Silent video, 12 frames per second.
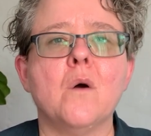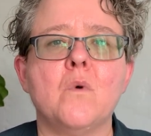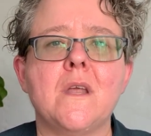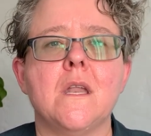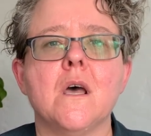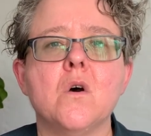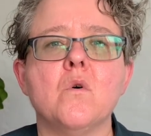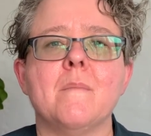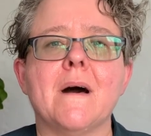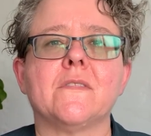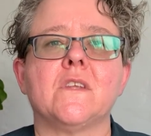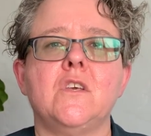we know
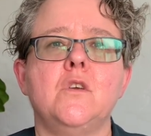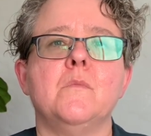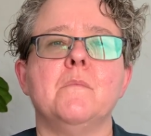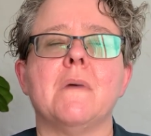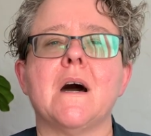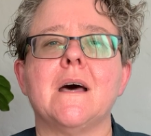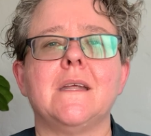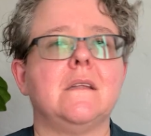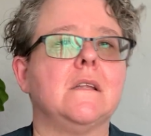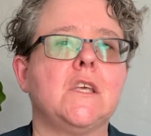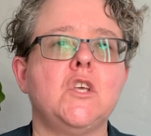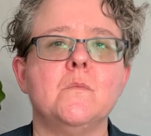about the human body
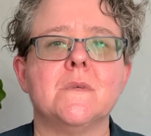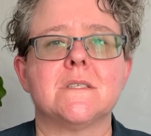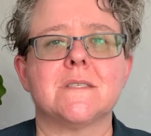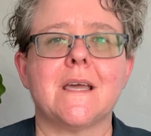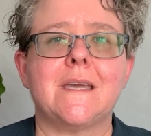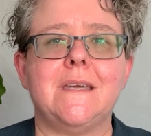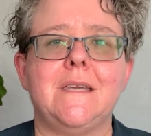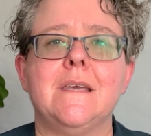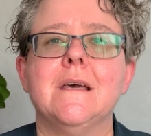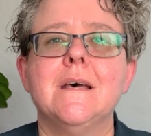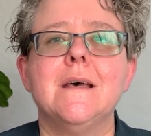and the human psyche